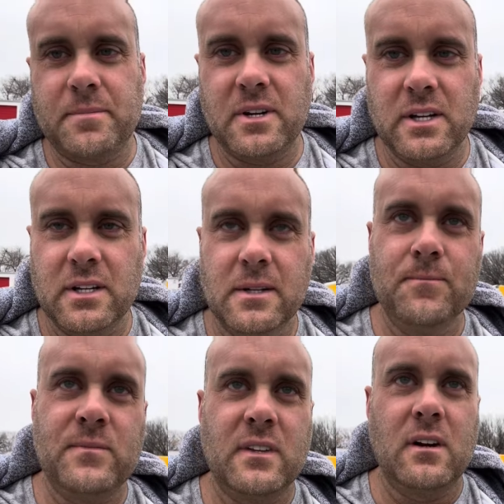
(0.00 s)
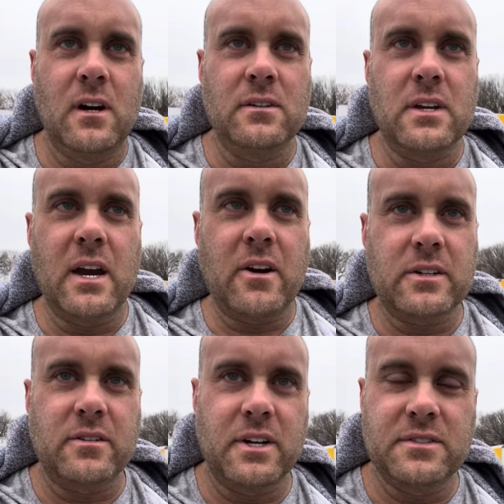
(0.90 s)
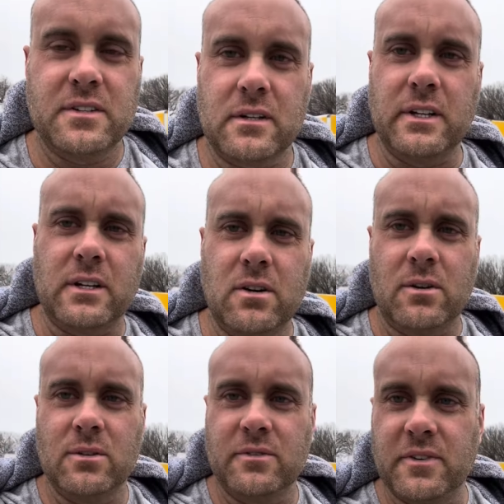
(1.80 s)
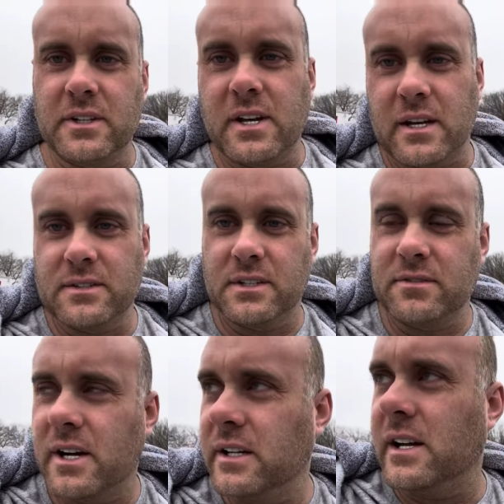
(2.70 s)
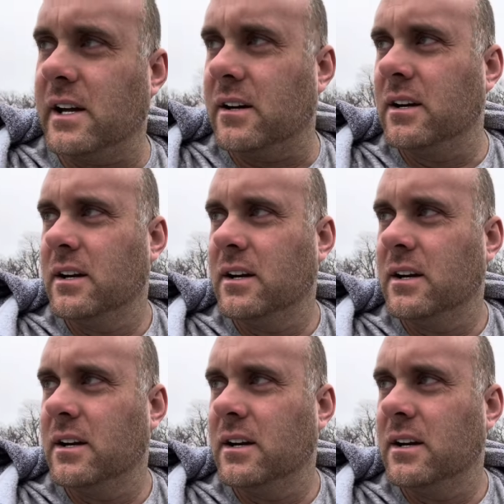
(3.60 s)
pretty uncharacteristically cold for Texas right now.